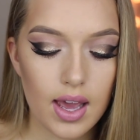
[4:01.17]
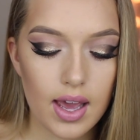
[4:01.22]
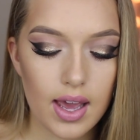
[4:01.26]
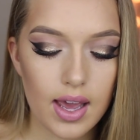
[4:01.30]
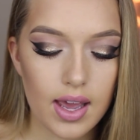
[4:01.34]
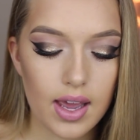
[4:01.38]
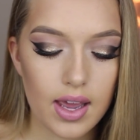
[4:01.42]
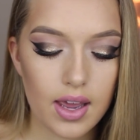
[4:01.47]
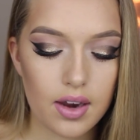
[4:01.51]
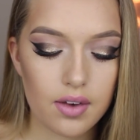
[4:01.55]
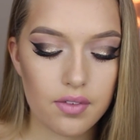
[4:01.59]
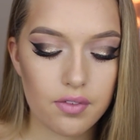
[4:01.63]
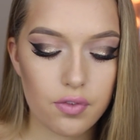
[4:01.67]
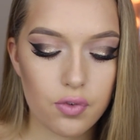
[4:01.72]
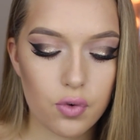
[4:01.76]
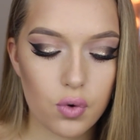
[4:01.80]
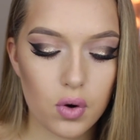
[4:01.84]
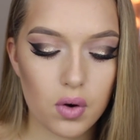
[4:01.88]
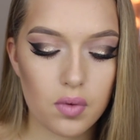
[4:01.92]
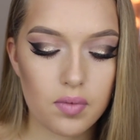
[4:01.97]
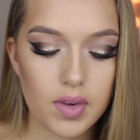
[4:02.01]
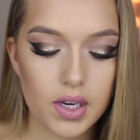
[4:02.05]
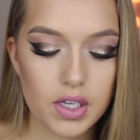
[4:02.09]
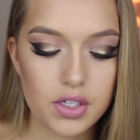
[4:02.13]
And
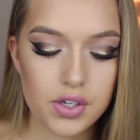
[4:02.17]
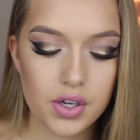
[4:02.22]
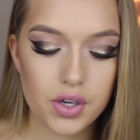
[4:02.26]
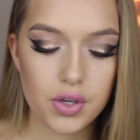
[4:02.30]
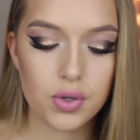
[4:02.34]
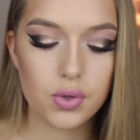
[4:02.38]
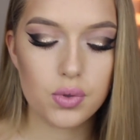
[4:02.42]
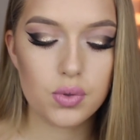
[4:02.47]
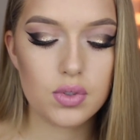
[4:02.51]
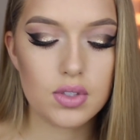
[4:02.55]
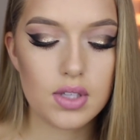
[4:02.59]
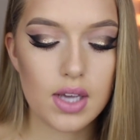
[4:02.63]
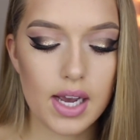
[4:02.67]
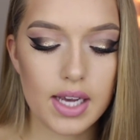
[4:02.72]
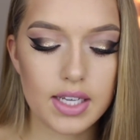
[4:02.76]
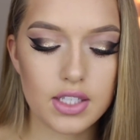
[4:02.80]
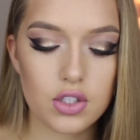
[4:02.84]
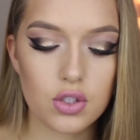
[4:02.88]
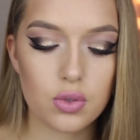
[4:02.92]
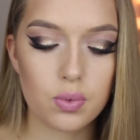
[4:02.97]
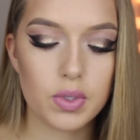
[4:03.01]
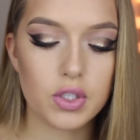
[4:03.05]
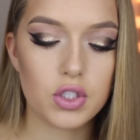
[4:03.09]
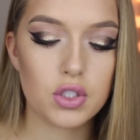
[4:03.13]
for my nose, I
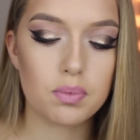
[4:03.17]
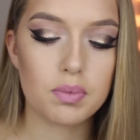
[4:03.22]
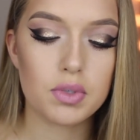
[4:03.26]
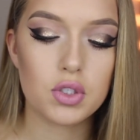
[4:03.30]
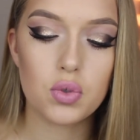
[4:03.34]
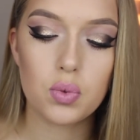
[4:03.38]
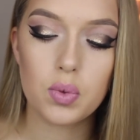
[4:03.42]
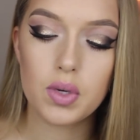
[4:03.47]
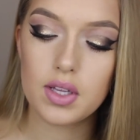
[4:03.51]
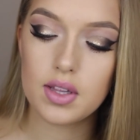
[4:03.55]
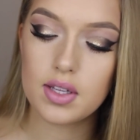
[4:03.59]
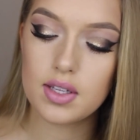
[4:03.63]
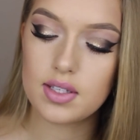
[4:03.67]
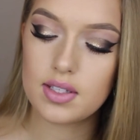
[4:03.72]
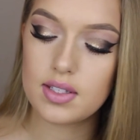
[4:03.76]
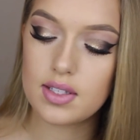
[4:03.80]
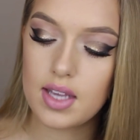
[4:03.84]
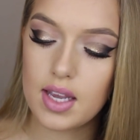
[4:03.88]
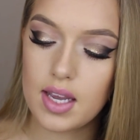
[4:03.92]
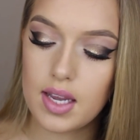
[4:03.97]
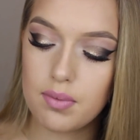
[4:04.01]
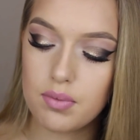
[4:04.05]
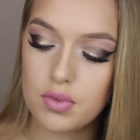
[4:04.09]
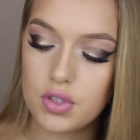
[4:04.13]
switch between the
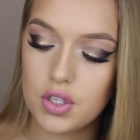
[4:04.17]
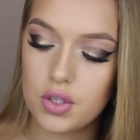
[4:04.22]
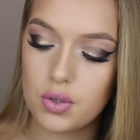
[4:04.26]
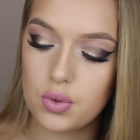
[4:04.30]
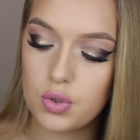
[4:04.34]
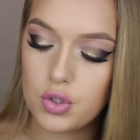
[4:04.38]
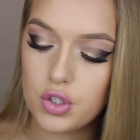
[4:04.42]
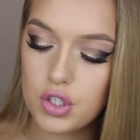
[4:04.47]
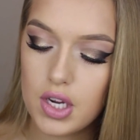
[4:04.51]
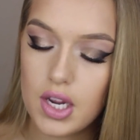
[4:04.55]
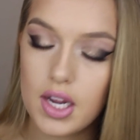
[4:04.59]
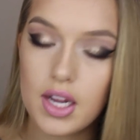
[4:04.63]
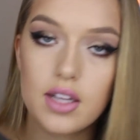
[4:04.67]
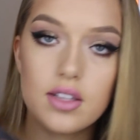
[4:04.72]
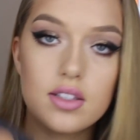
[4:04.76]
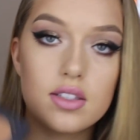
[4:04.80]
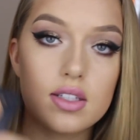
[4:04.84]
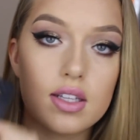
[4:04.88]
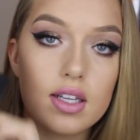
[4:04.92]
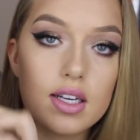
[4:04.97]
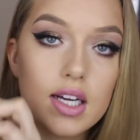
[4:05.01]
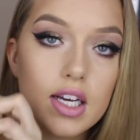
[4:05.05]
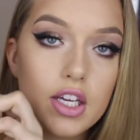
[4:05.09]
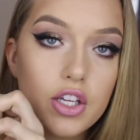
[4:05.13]
same two
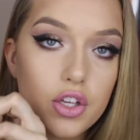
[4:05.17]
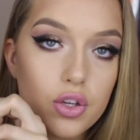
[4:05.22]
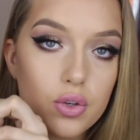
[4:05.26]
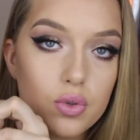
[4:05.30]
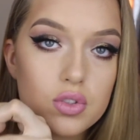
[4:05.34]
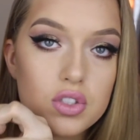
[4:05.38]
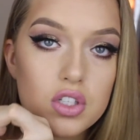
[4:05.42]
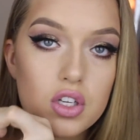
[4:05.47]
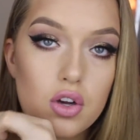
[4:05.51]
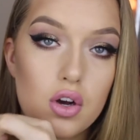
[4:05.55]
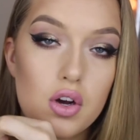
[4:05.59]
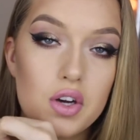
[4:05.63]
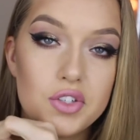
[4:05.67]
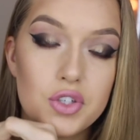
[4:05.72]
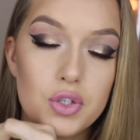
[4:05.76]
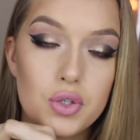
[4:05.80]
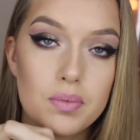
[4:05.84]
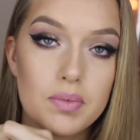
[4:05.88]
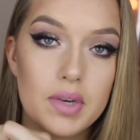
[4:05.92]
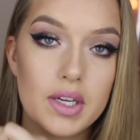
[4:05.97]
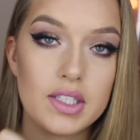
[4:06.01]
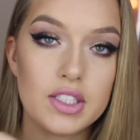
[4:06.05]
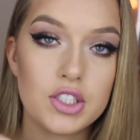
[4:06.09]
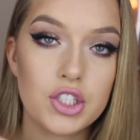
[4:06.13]
shades that I use to contour
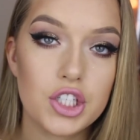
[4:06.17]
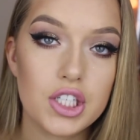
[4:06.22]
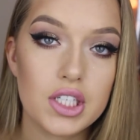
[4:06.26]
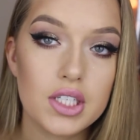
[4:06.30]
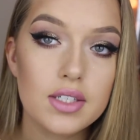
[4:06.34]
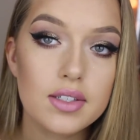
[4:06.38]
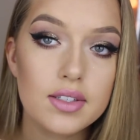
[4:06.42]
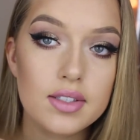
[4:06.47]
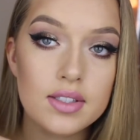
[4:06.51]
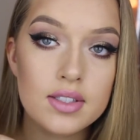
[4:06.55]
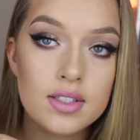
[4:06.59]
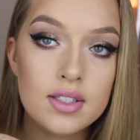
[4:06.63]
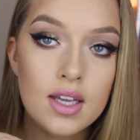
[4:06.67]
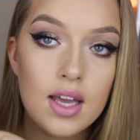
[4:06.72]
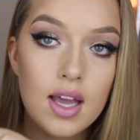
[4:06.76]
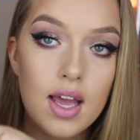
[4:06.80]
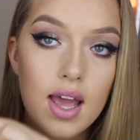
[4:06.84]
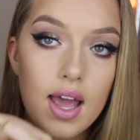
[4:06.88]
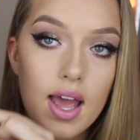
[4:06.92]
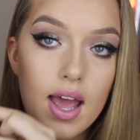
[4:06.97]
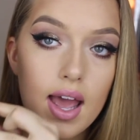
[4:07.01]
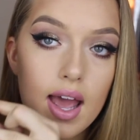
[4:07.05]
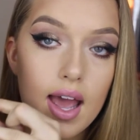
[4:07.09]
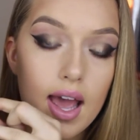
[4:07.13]
my cheeks.
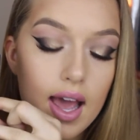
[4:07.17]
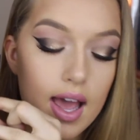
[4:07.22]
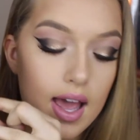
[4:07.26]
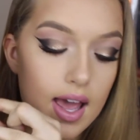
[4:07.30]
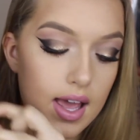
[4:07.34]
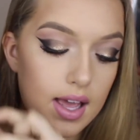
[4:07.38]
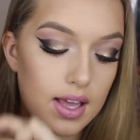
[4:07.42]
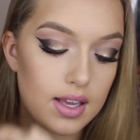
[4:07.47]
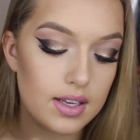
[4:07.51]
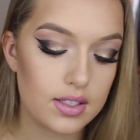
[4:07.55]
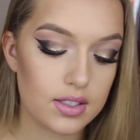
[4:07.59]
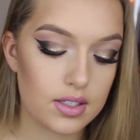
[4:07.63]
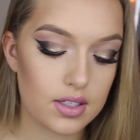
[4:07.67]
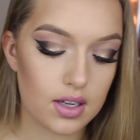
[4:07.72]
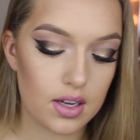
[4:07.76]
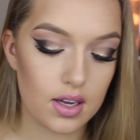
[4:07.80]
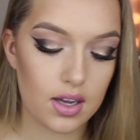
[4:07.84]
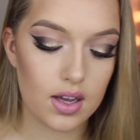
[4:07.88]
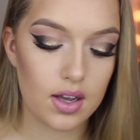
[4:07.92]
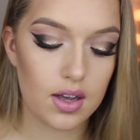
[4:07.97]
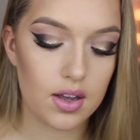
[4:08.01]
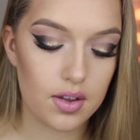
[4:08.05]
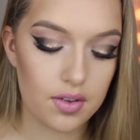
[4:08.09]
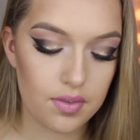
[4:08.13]
And
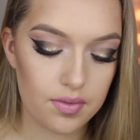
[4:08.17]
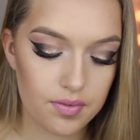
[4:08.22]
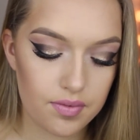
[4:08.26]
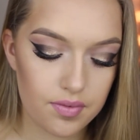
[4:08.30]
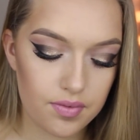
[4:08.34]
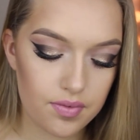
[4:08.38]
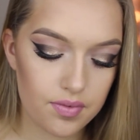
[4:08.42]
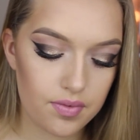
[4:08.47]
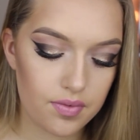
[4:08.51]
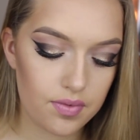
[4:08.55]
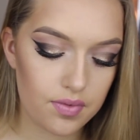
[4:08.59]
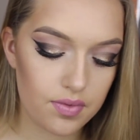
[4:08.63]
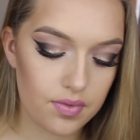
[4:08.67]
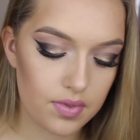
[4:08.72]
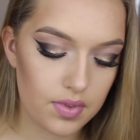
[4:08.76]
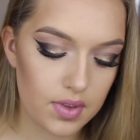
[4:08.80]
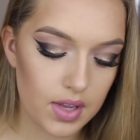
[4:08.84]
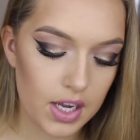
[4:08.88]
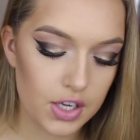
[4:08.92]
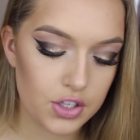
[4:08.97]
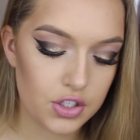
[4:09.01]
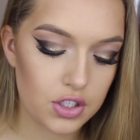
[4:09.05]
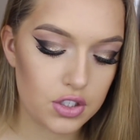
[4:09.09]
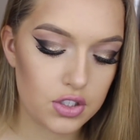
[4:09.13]

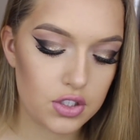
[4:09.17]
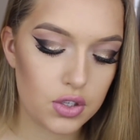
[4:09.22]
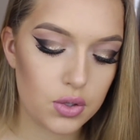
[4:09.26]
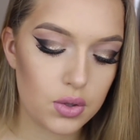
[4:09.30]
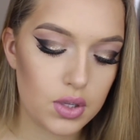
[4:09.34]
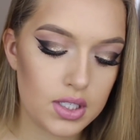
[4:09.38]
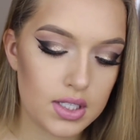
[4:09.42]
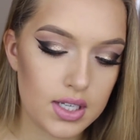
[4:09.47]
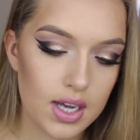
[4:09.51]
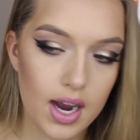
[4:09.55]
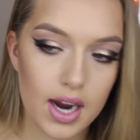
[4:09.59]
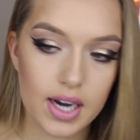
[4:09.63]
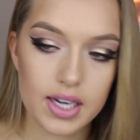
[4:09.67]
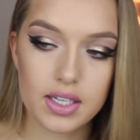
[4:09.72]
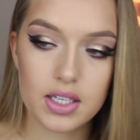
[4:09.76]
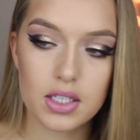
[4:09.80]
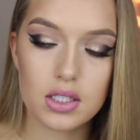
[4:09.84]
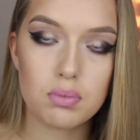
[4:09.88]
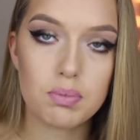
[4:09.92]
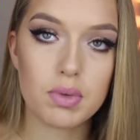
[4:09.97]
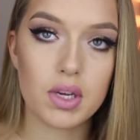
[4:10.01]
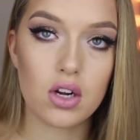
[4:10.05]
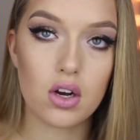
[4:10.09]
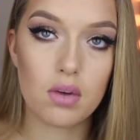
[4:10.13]
I just do the
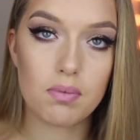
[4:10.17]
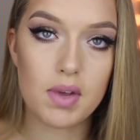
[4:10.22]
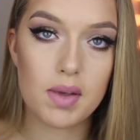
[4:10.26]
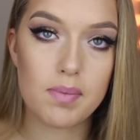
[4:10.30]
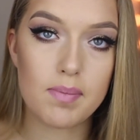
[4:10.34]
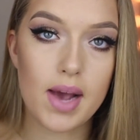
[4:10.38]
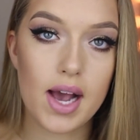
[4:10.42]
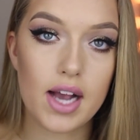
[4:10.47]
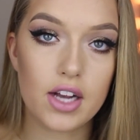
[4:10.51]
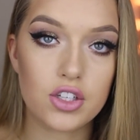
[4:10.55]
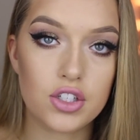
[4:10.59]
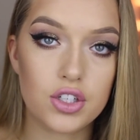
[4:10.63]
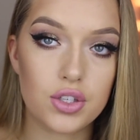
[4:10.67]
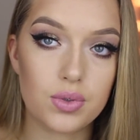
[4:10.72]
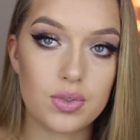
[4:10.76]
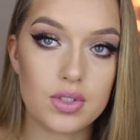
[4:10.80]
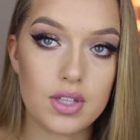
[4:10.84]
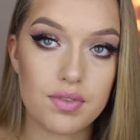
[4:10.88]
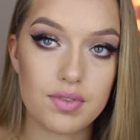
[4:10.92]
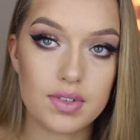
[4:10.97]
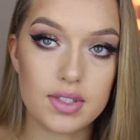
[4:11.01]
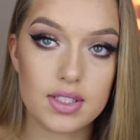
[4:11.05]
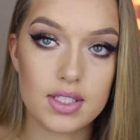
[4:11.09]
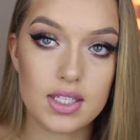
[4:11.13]
tiniest bit on my MAC
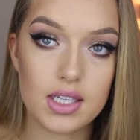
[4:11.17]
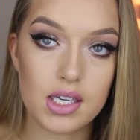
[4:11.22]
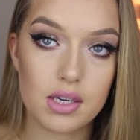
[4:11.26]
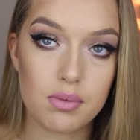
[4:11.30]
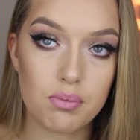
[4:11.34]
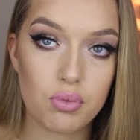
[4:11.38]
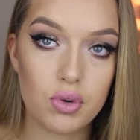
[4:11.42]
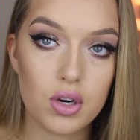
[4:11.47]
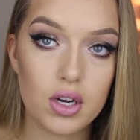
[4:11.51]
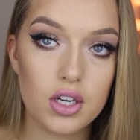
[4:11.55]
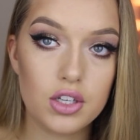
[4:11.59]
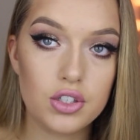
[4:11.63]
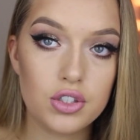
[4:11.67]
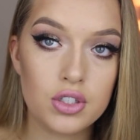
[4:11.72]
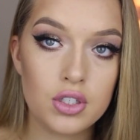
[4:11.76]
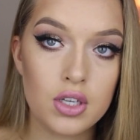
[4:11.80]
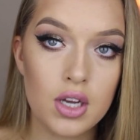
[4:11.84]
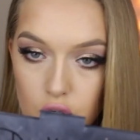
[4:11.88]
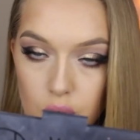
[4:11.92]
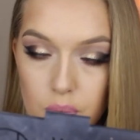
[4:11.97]
217 brush.